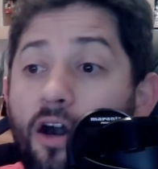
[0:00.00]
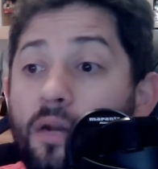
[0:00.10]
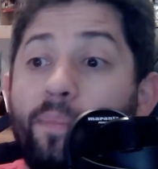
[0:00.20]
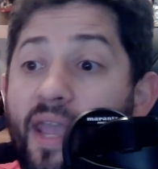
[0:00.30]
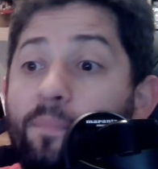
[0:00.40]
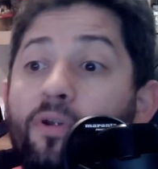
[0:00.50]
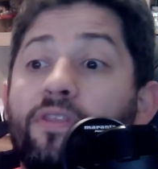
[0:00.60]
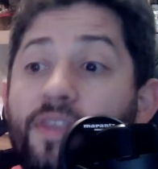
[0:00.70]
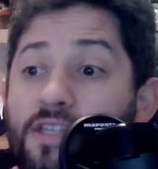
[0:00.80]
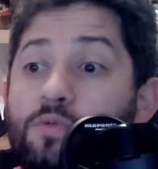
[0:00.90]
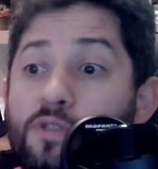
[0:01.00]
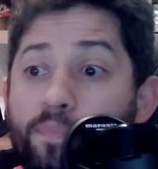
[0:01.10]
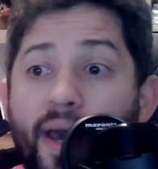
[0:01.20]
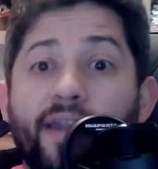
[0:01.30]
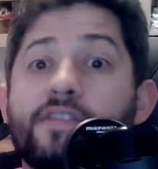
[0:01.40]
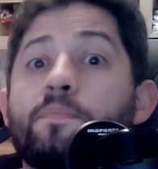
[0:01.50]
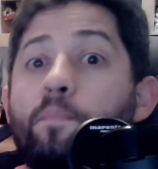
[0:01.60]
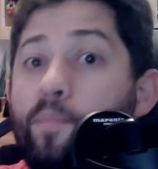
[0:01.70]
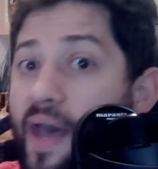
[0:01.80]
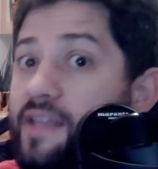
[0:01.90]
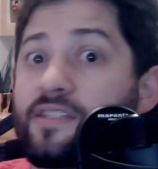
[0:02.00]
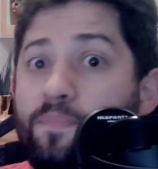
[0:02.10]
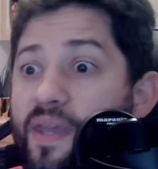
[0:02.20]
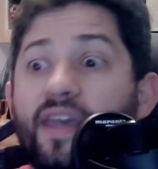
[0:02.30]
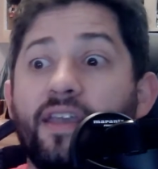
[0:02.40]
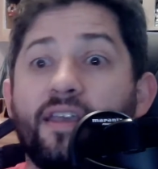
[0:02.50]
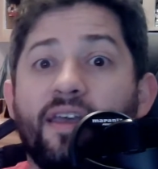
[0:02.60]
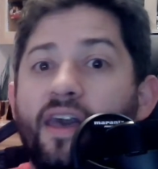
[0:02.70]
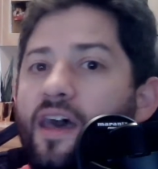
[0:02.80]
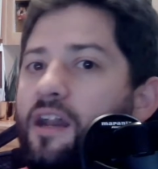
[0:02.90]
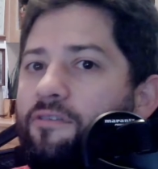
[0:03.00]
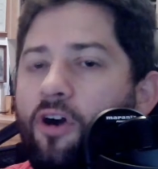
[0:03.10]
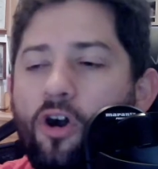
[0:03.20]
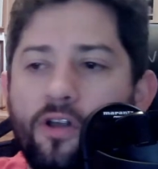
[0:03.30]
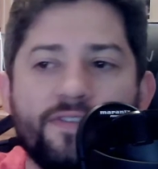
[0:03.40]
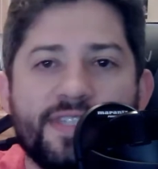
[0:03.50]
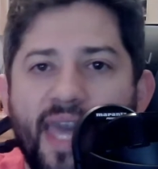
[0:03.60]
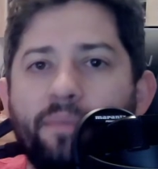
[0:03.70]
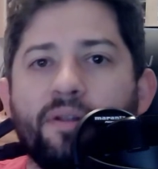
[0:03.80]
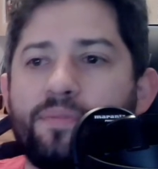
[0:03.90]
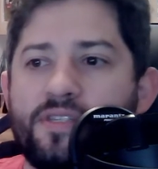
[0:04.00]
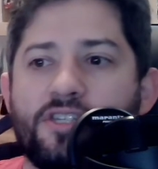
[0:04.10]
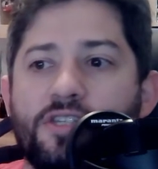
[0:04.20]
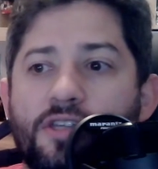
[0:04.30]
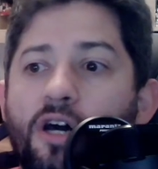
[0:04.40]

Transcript: on paper, this was Biden's best pick out of all of his cabinet positions.